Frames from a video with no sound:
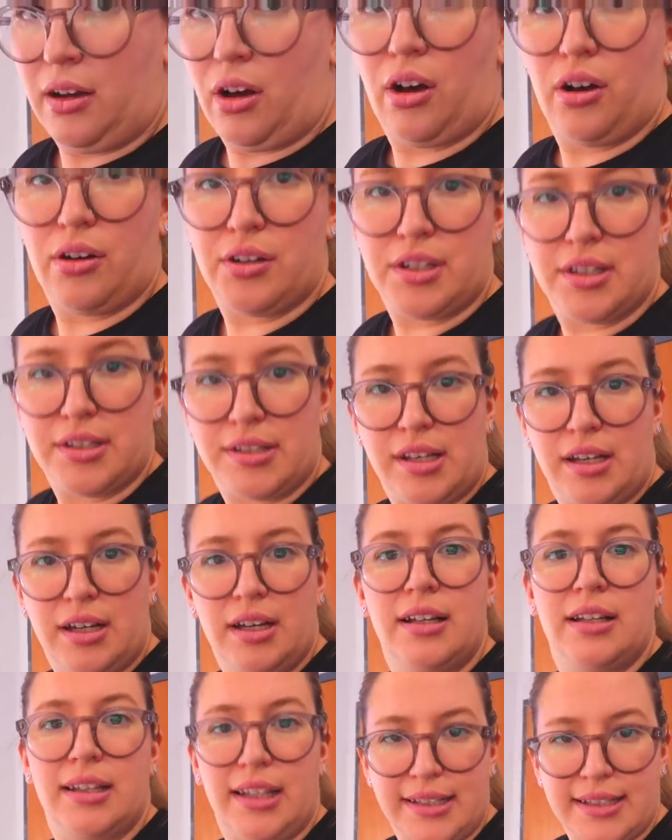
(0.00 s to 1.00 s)
orders
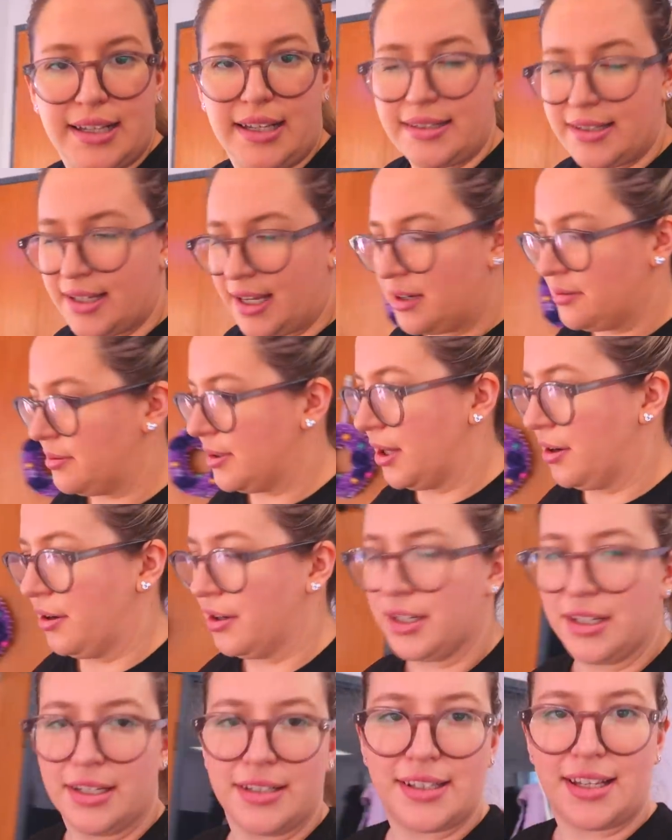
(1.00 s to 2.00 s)
let's get started with
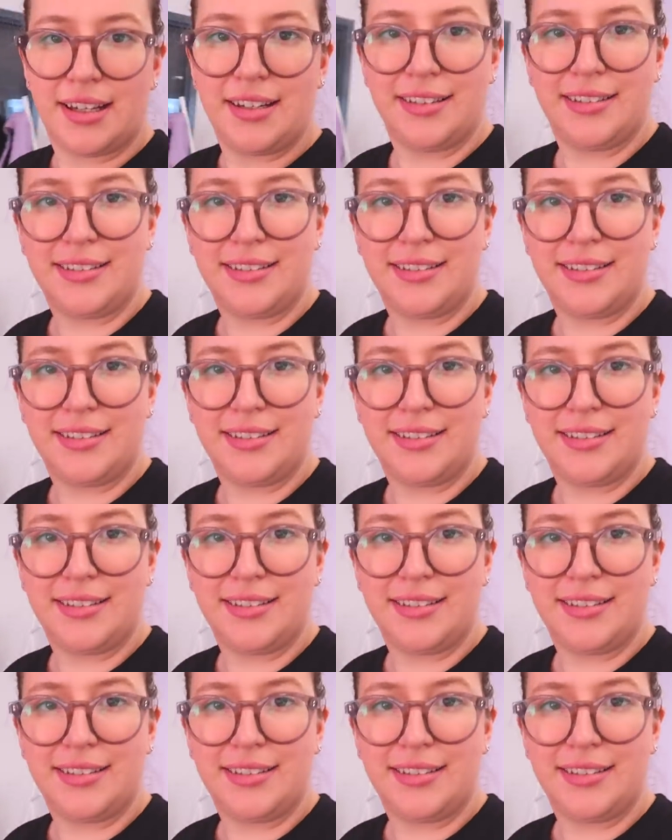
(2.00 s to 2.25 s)
orders